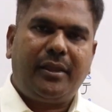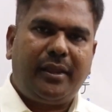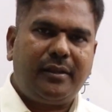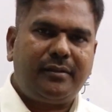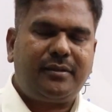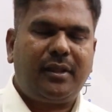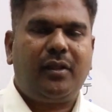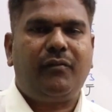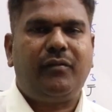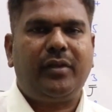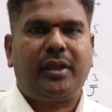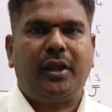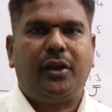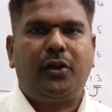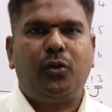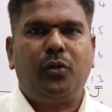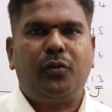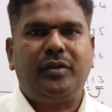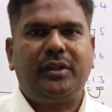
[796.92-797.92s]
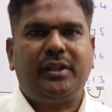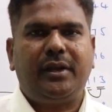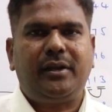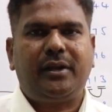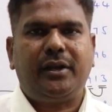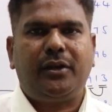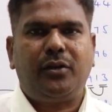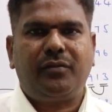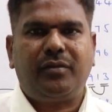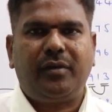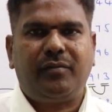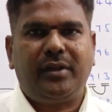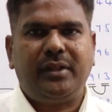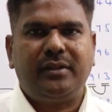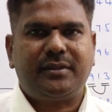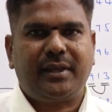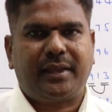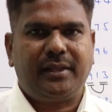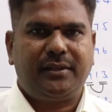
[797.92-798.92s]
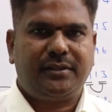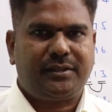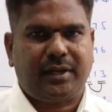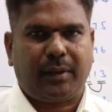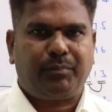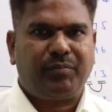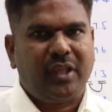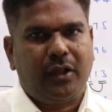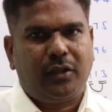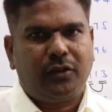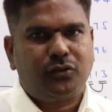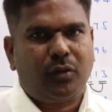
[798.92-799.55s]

easily we can do within 10 to 15 seconds time.